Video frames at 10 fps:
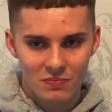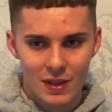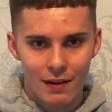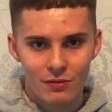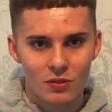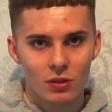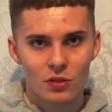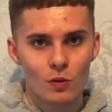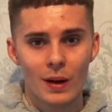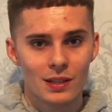I've got
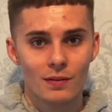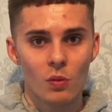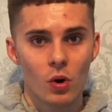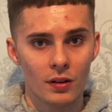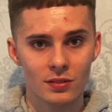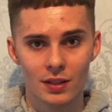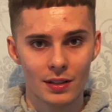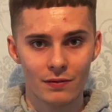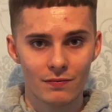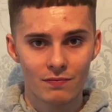two pairs of the ones and
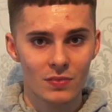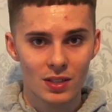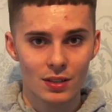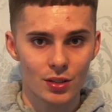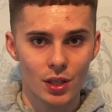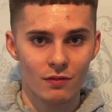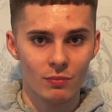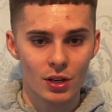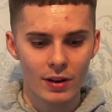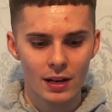they've is still serving
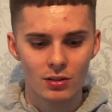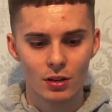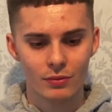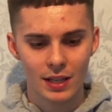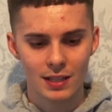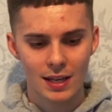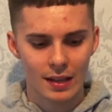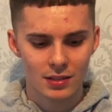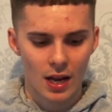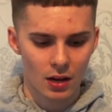me great, so I don't really need to get
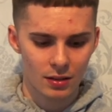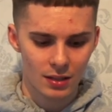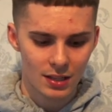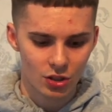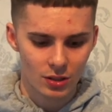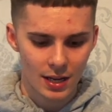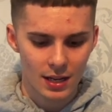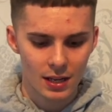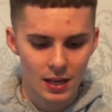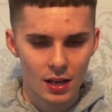the second edition yet.